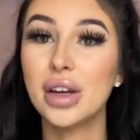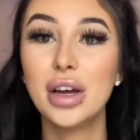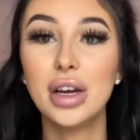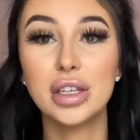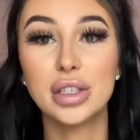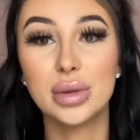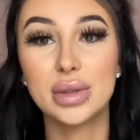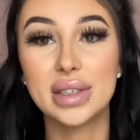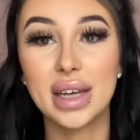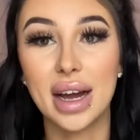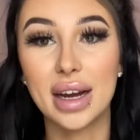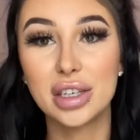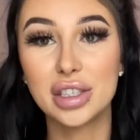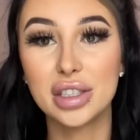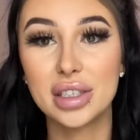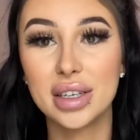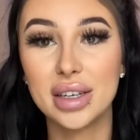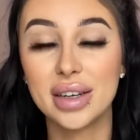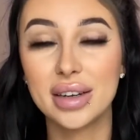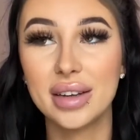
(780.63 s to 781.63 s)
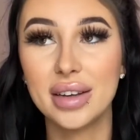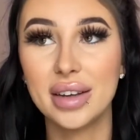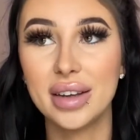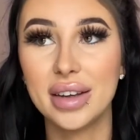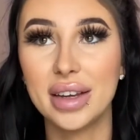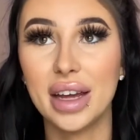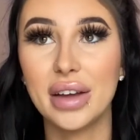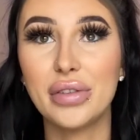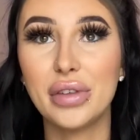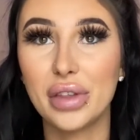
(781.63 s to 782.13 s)
So it's actually,
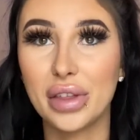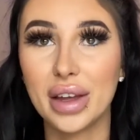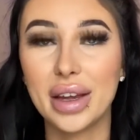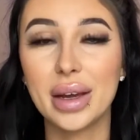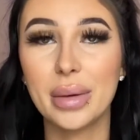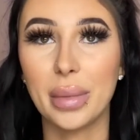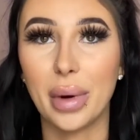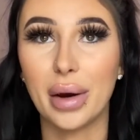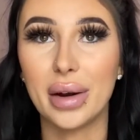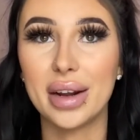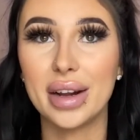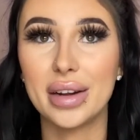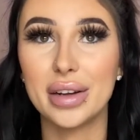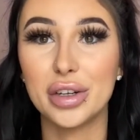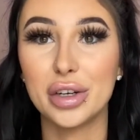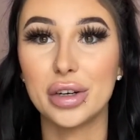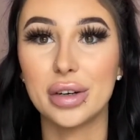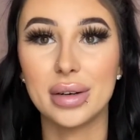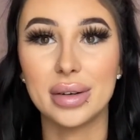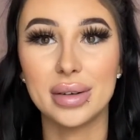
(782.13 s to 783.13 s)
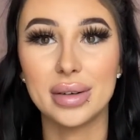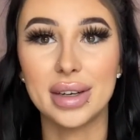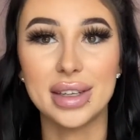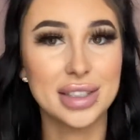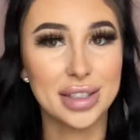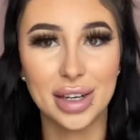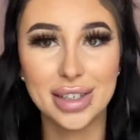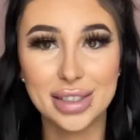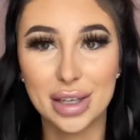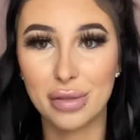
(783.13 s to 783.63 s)
if you think about it, it's
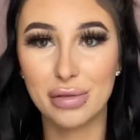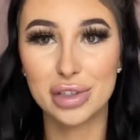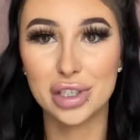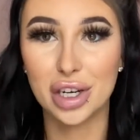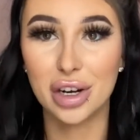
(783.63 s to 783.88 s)
not selfish at